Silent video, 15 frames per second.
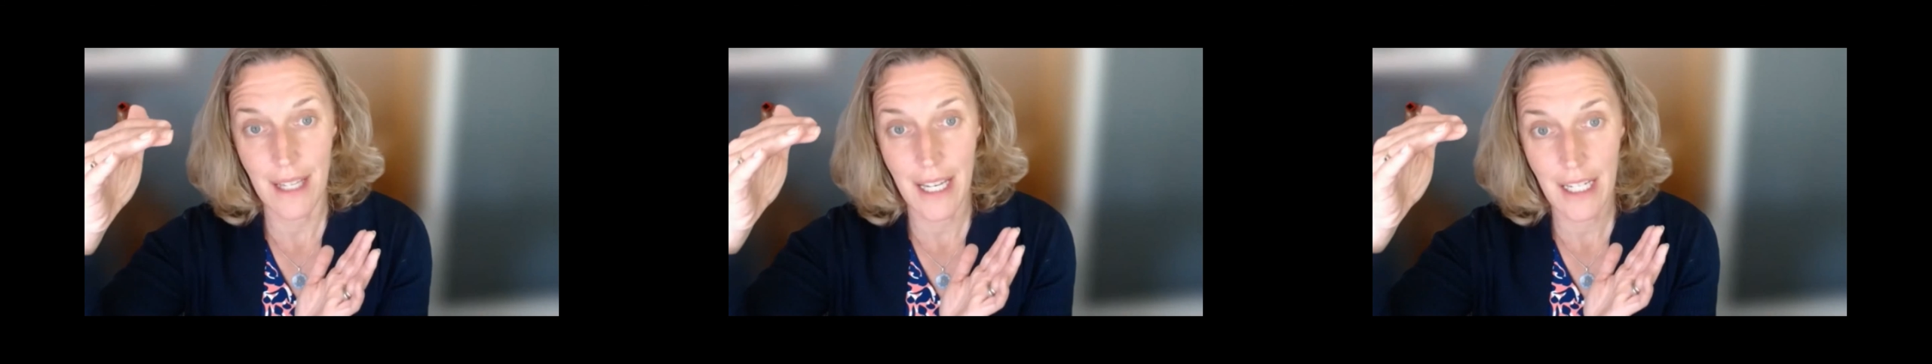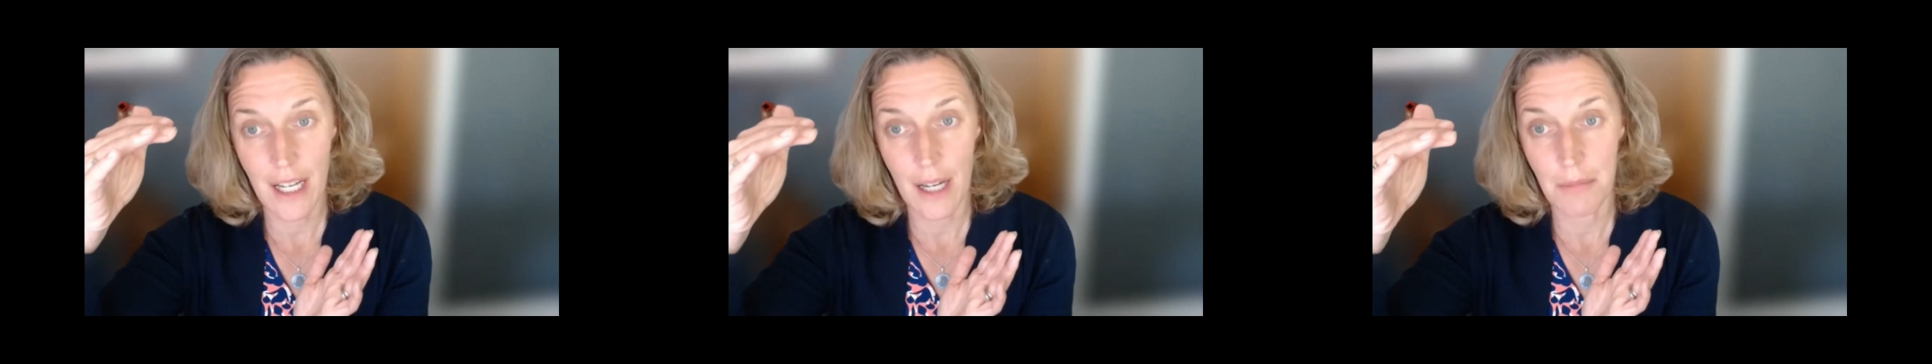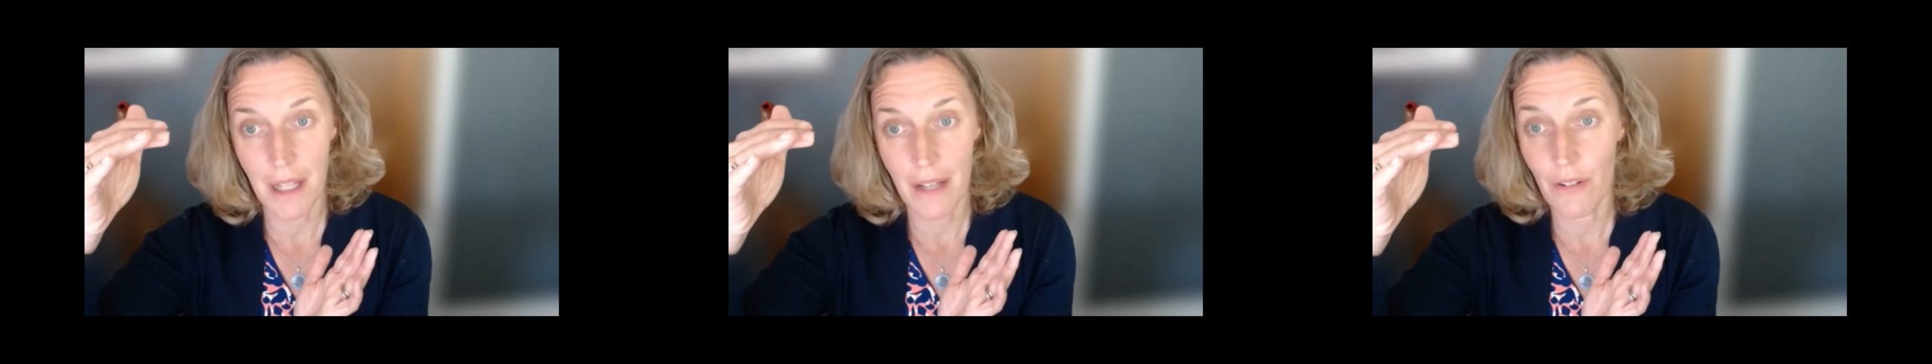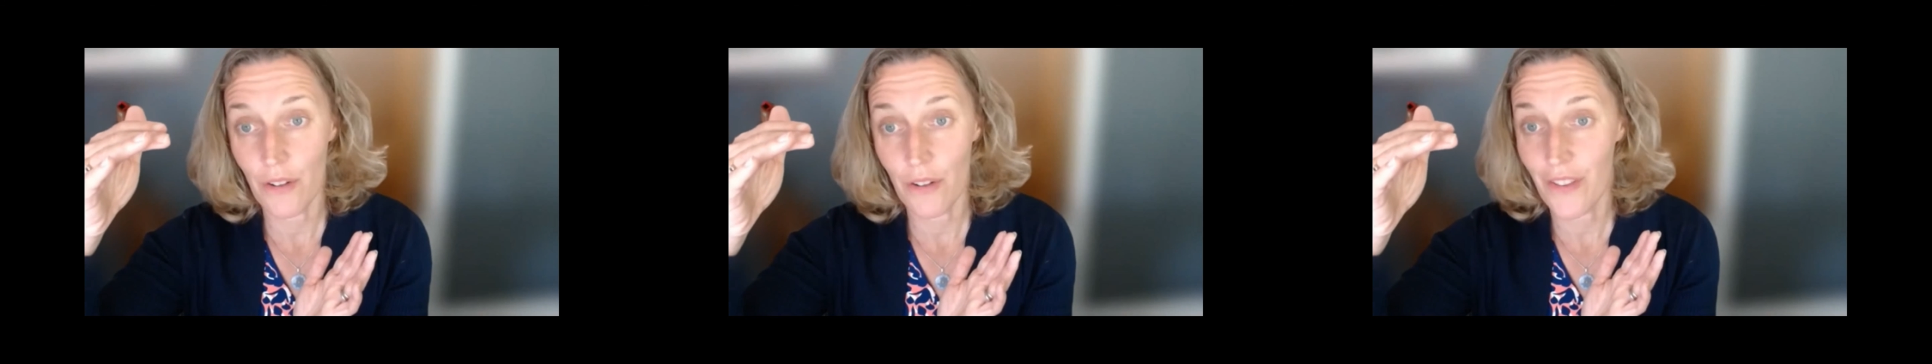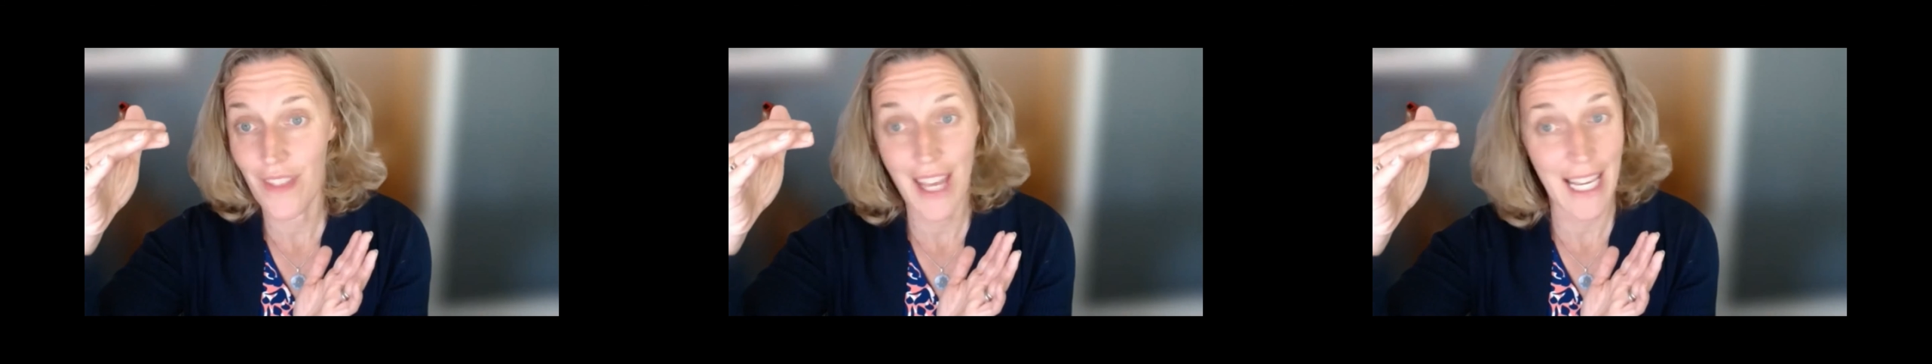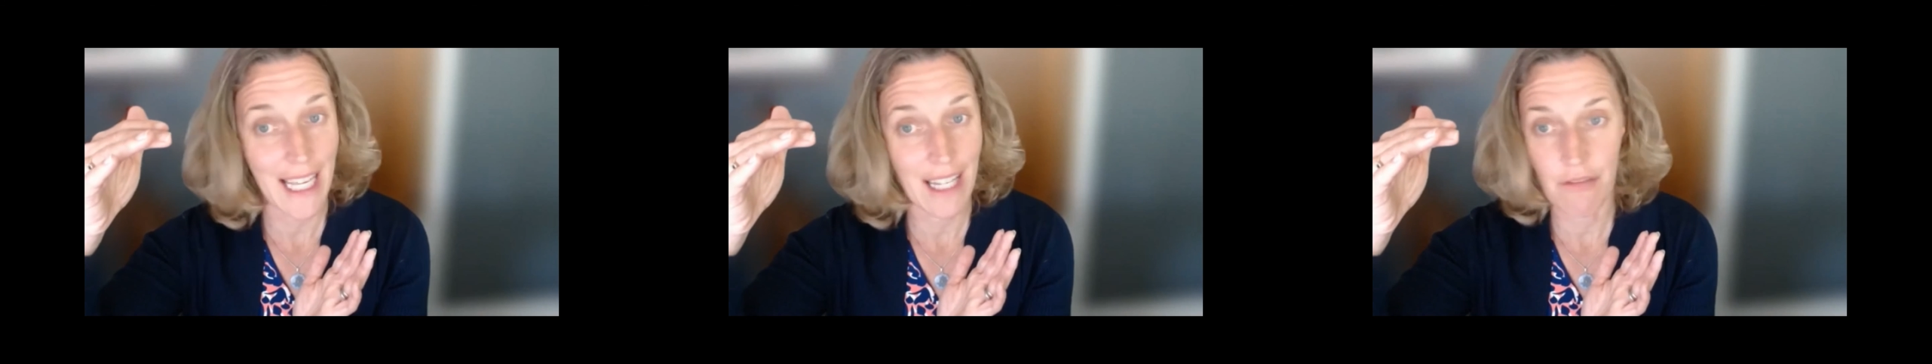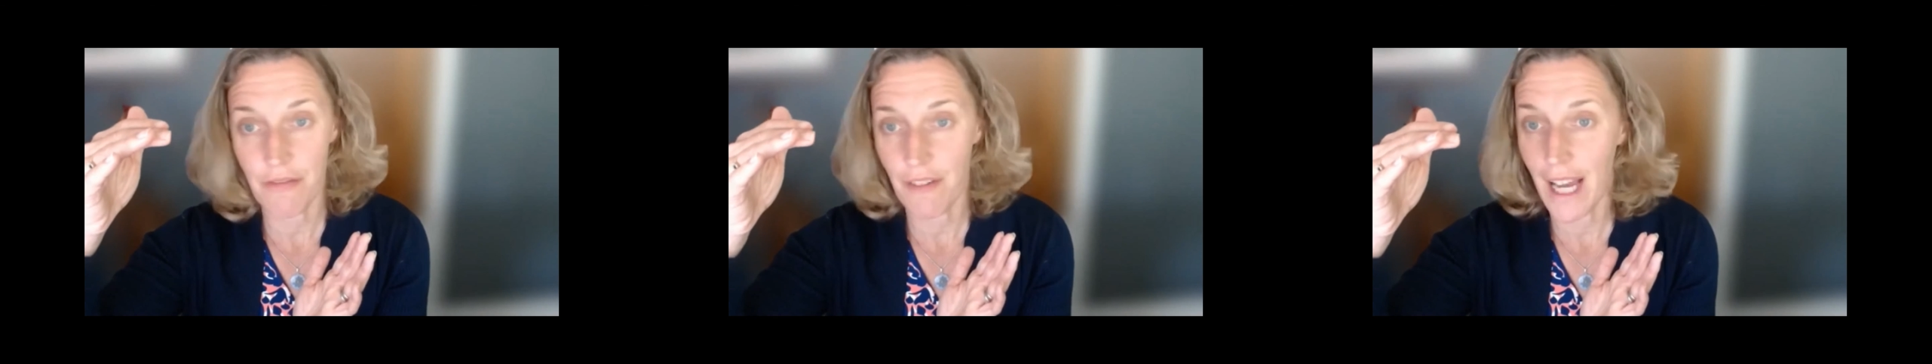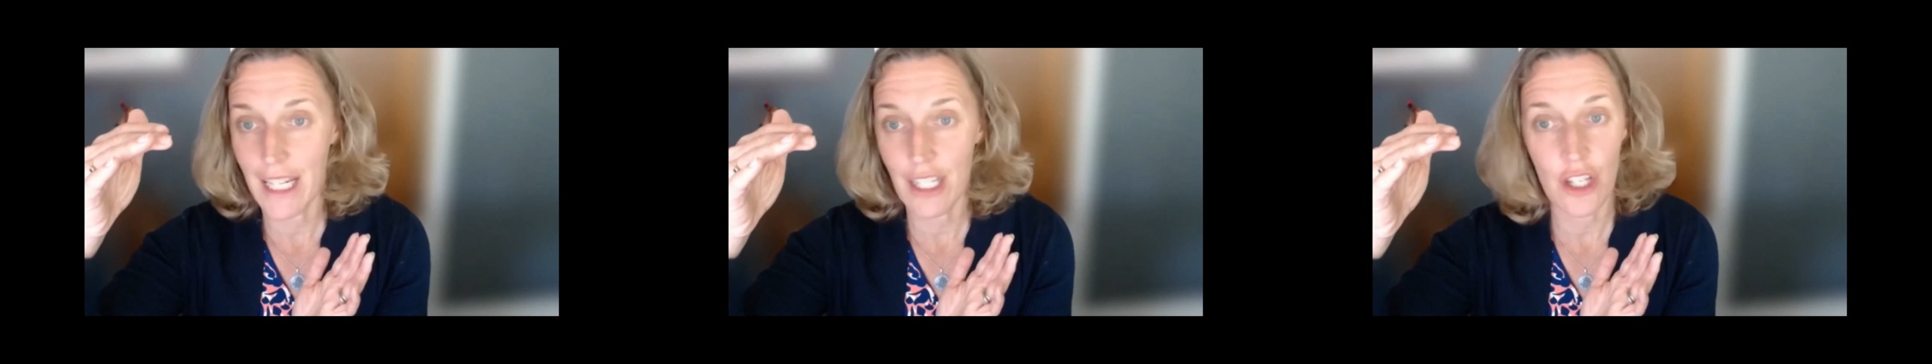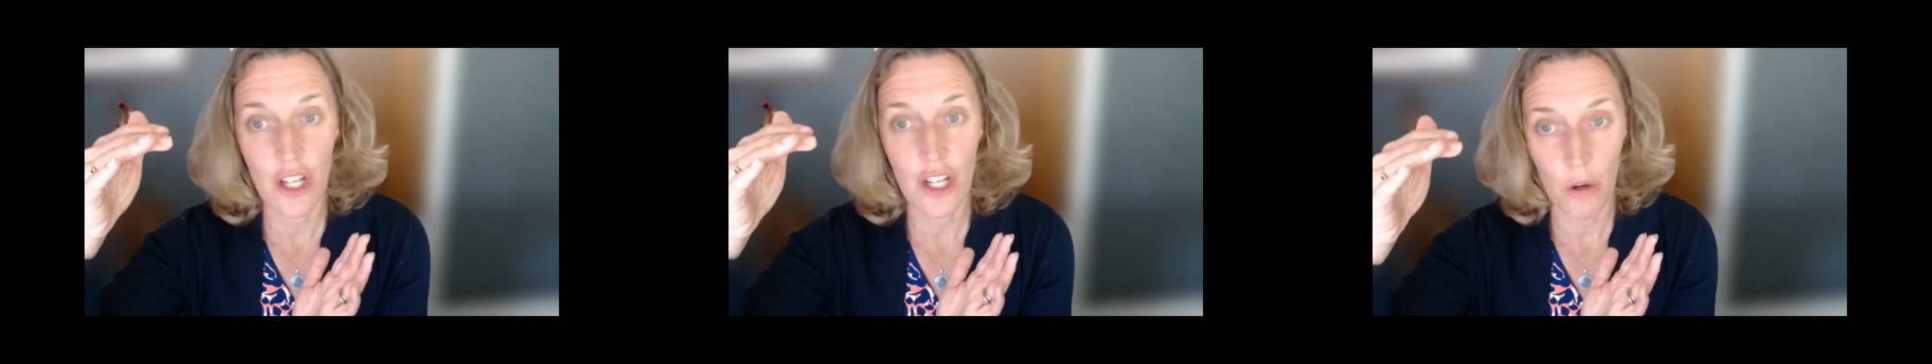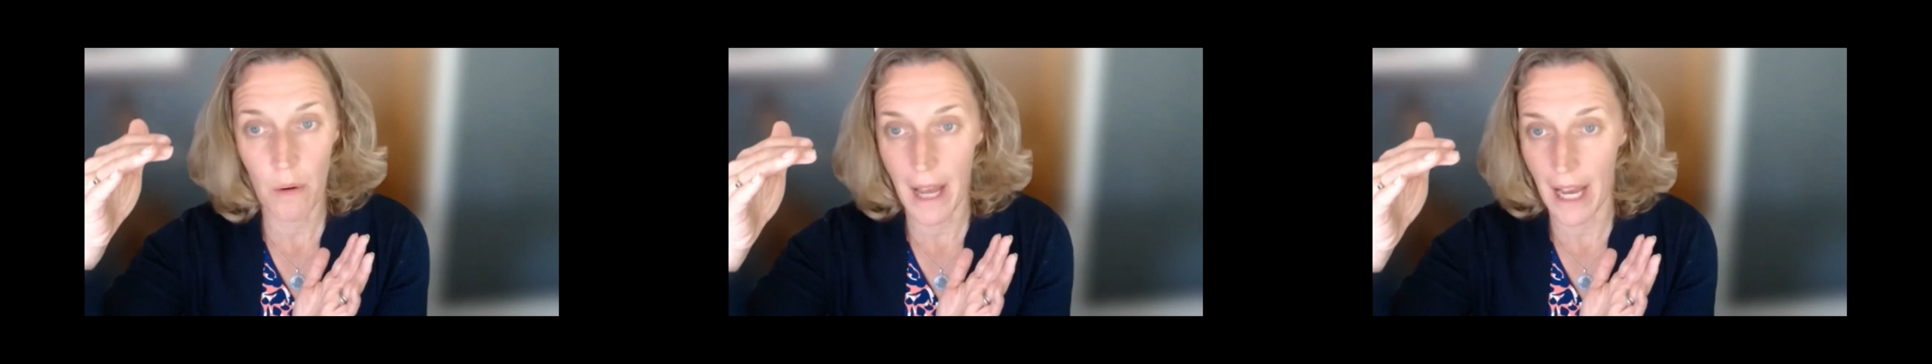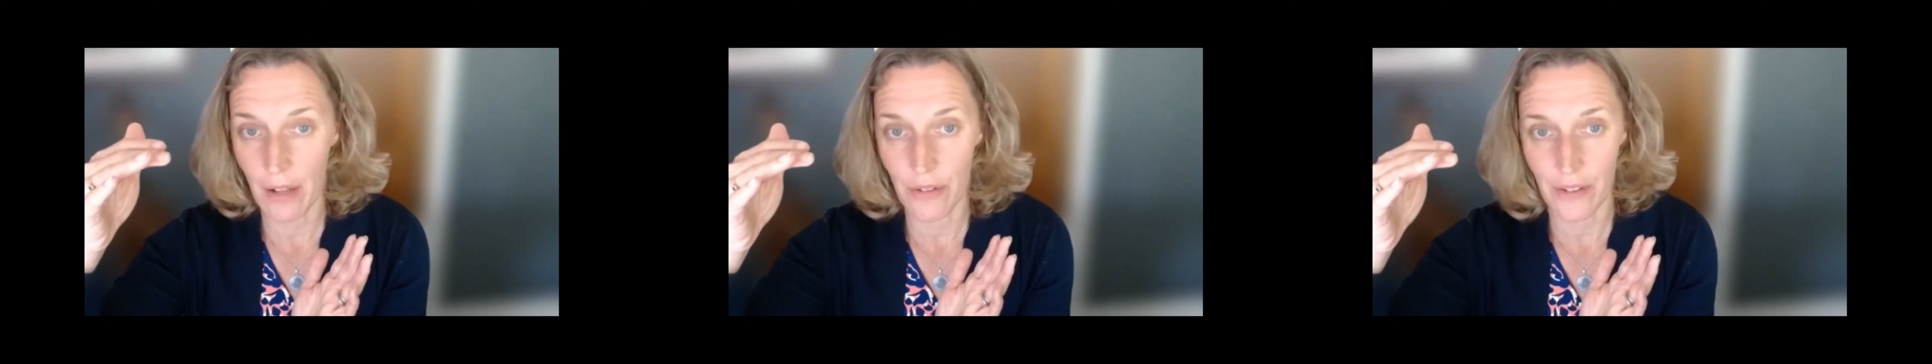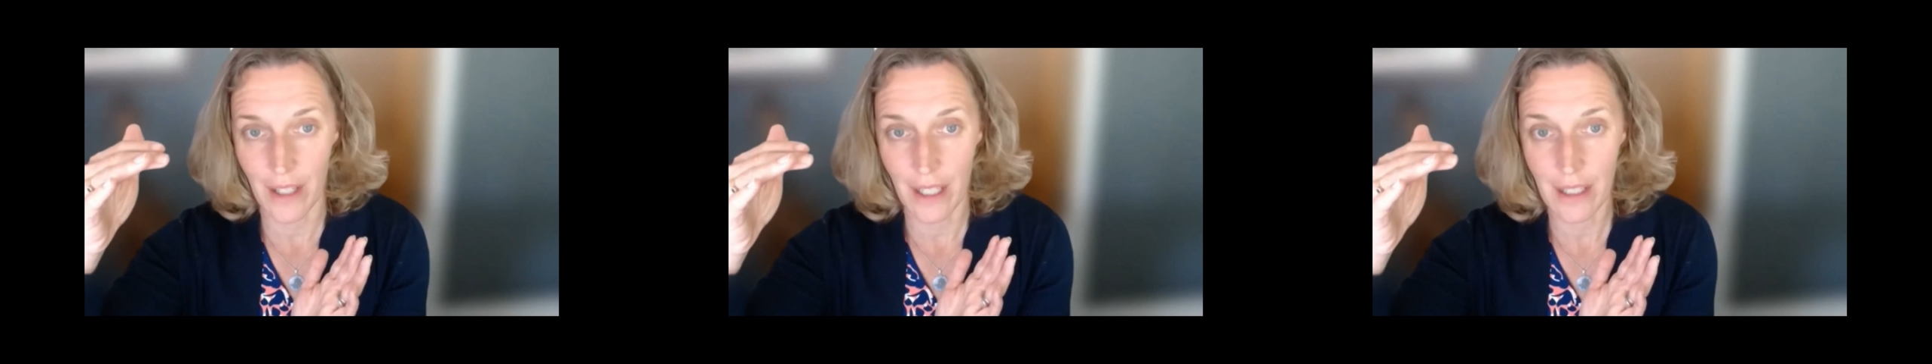income levels that can find no housing.